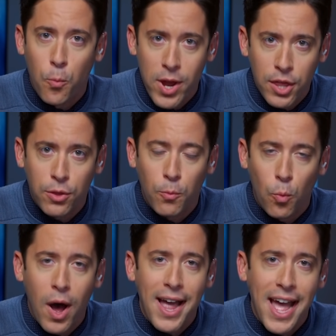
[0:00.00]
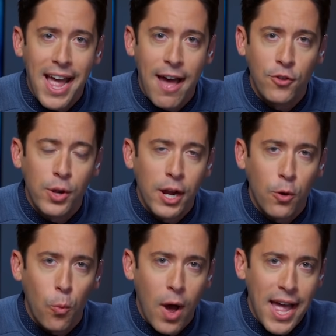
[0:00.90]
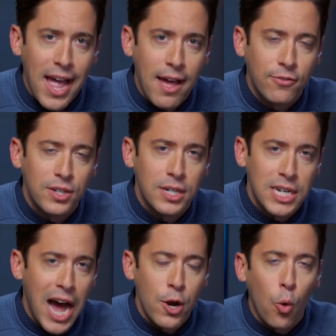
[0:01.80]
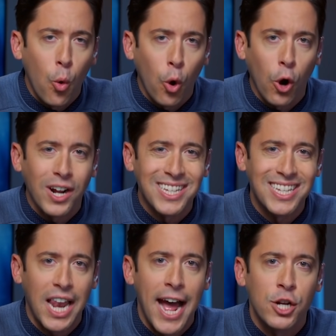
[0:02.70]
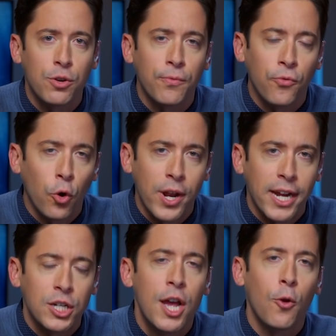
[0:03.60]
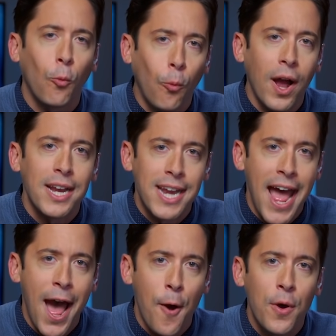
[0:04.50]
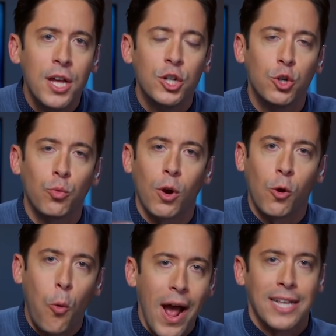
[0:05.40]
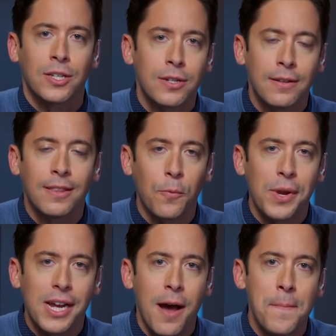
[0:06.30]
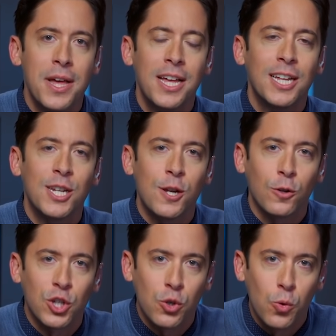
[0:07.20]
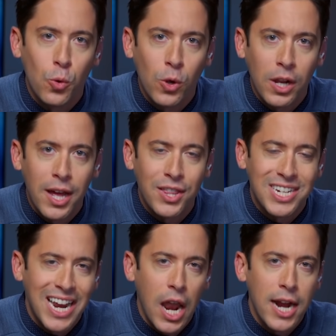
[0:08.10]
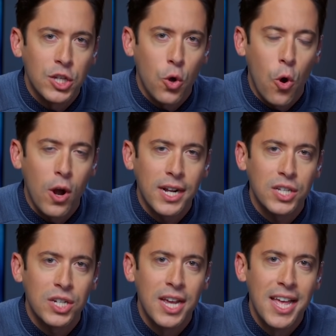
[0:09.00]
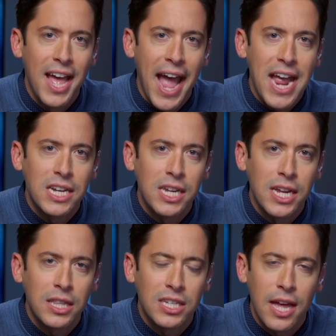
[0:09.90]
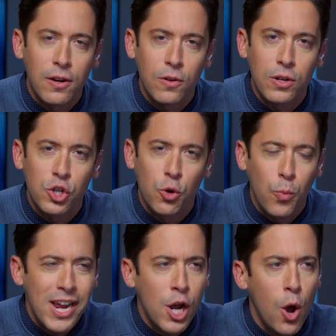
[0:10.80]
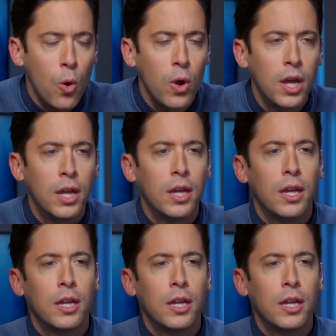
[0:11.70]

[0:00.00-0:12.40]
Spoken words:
with YAF. You can go to yaf.org/verdict right now to request that we come to your school. The deadline is August 18th. Senator, should we go